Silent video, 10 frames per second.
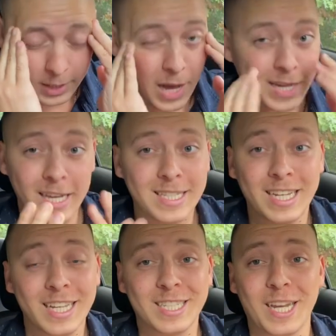I can't
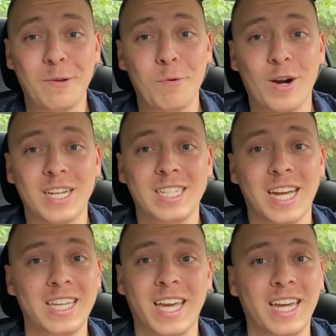take this anymore. I said,
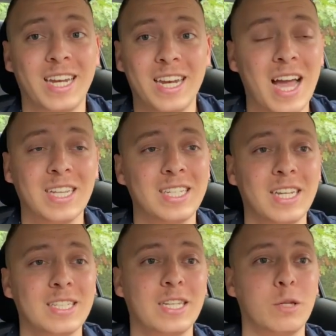I cannot
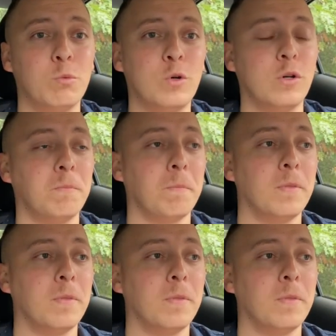take this anymore.